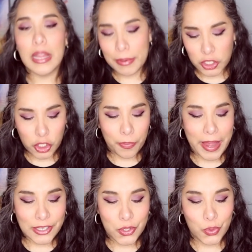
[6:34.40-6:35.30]
let me circle
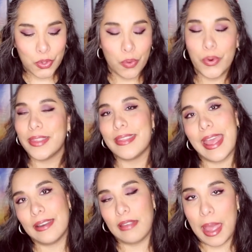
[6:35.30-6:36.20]
back to the one
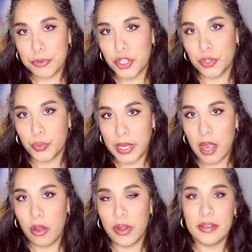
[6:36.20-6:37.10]
that captured
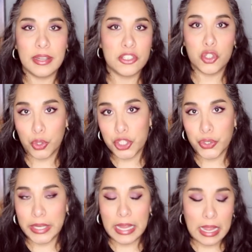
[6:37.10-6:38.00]
Rio and is
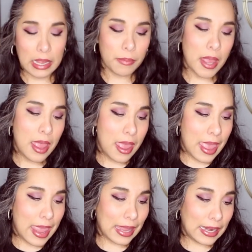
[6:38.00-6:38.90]
torturing him.
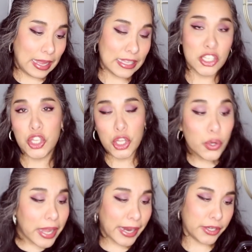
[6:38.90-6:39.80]
It is
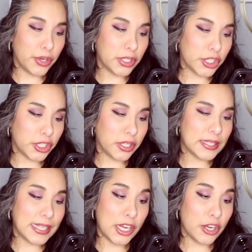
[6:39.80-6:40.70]
new
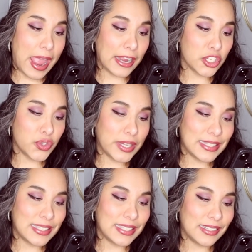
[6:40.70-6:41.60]
character, singer,
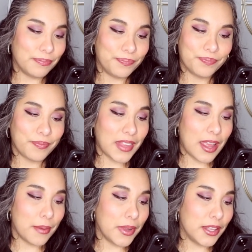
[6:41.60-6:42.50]
actress.
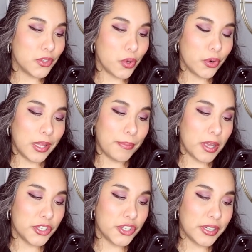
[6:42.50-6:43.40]
I'm gonna totally
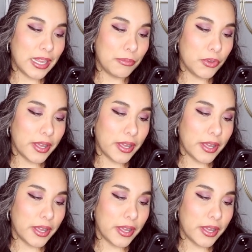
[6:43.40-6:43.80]
botch her name, you